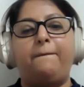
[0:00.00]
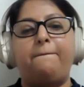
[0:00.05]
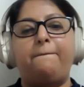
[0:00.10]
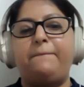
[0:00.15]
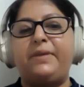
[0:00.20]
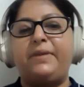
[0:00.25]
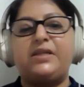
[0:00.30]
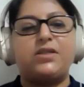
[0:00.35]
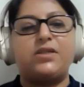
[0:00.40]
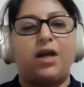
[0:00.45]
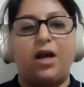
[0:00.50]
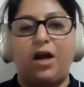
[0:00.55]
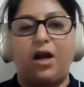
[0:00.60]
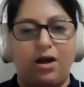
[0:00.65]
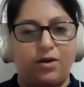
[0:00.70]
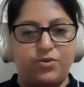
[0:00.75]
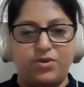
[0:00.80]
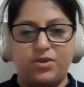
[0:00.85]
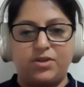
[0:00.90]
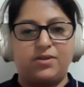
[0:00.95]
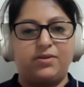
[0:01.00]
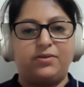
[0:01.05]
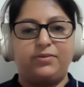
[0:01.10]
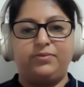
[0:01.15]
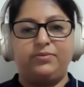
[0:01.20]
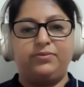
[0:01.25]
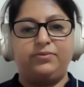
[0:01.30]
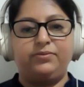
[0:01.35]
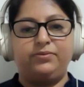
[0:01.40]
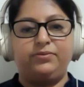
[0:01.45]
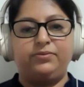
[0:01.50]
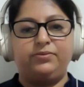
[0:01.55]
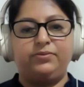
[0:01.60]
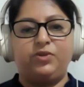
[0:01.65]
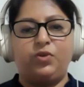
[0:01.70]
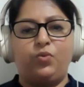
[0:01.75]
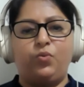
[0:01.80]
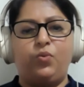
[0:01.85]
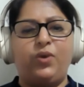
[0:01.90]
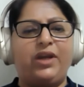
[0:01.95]
build a house,
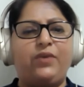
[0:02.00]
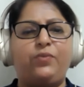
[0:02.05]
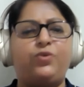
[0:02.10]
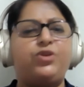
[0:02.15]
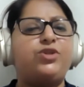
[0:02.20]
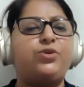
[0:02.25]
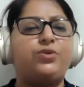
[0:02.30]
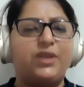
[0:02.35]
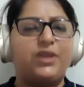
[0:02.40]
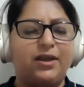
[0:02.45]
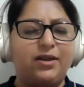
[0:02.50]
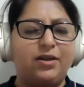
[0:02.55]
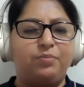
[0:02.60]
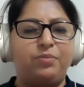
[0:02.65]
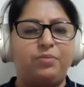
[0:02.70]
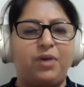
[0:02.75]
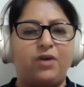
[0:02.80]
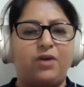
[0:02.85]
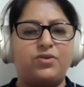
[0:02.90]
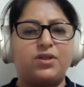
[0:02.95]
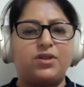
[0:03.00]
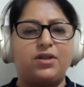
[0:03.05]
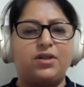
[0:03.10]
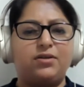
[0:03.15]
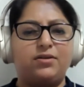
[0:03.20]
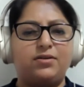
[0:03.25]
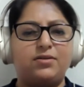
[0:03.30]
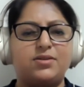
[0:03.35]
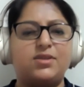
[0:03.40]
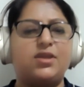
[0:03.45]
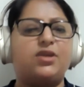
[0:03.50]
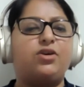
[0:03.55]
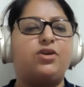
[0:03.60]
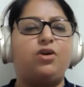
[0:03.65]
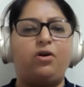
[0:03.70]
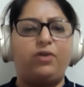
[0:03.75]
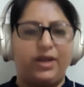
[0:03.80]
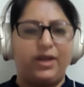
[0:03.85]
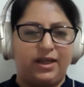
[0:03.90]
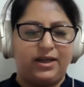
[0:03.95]
when would you think about
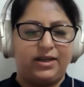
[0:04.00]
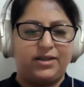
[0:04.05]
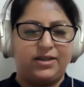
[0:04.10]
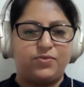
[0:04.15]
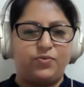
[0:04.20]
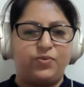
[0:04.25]
securing it?